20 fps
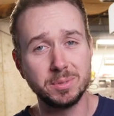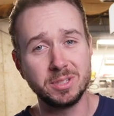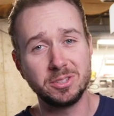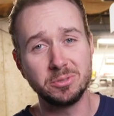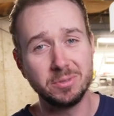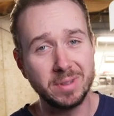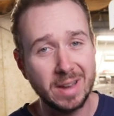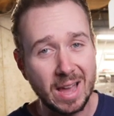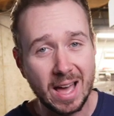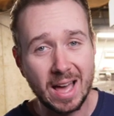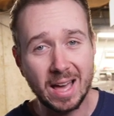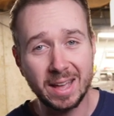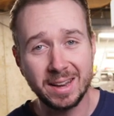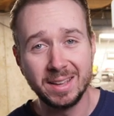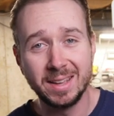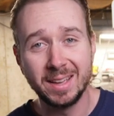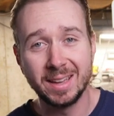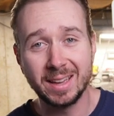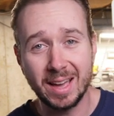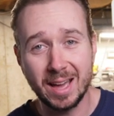These are not
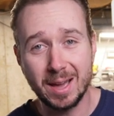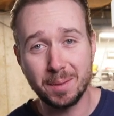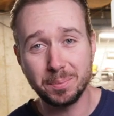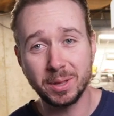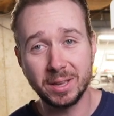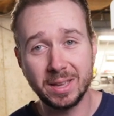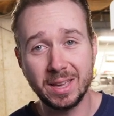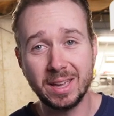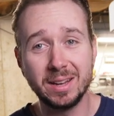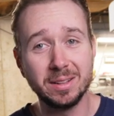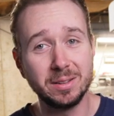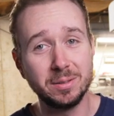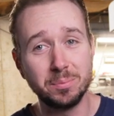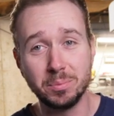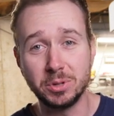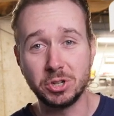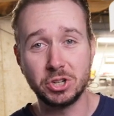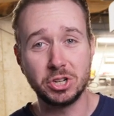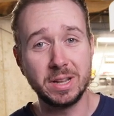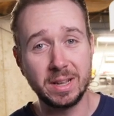complicated
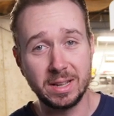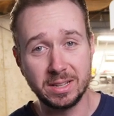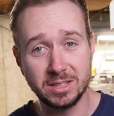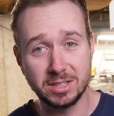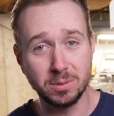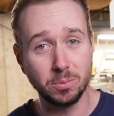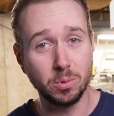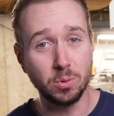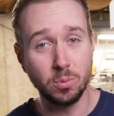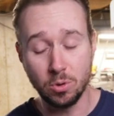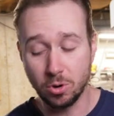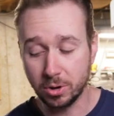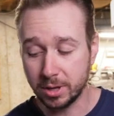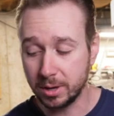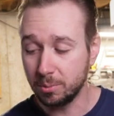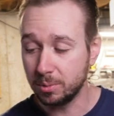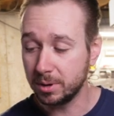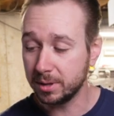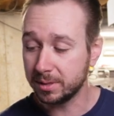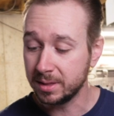machines that we're
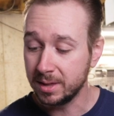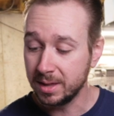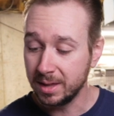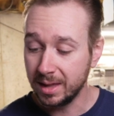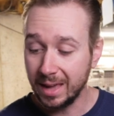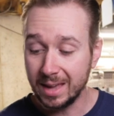working with.